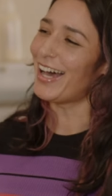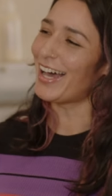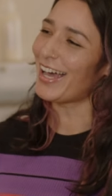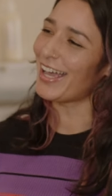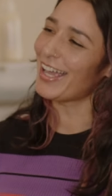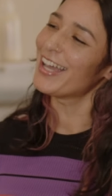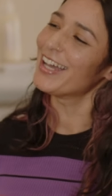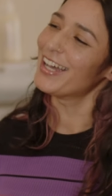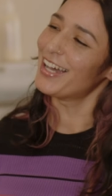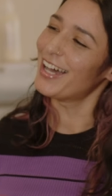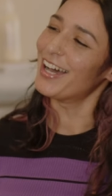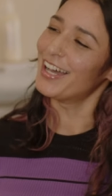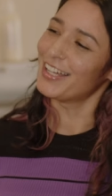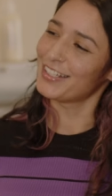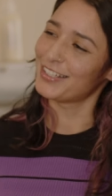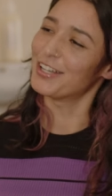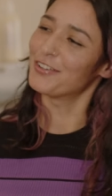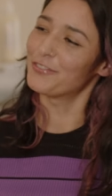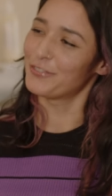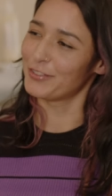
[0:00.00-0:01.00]
because
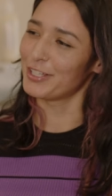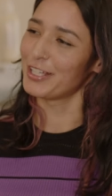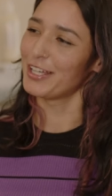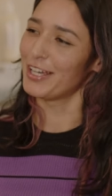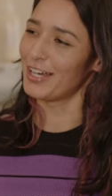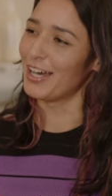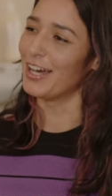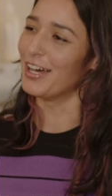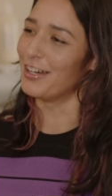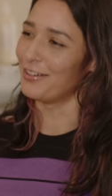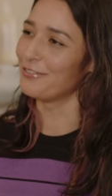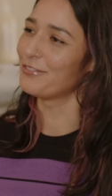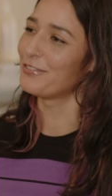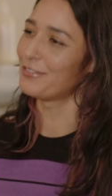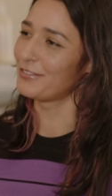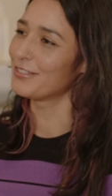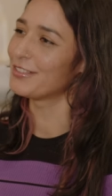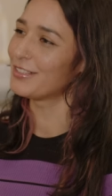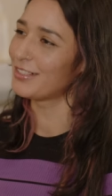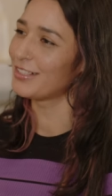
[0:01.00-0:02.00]
it's a justice have.
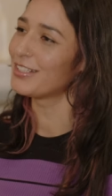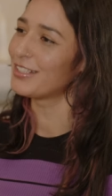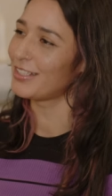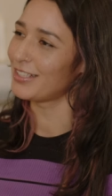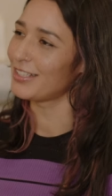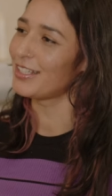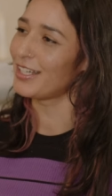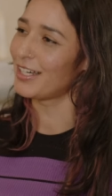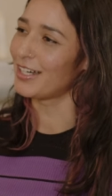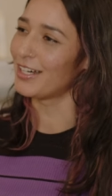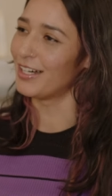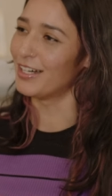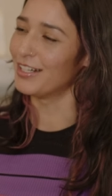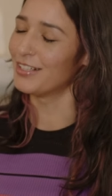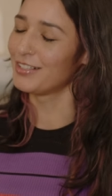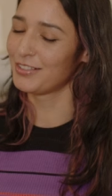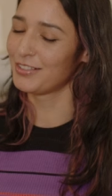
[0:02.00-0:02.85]
issue, you know, yeah. like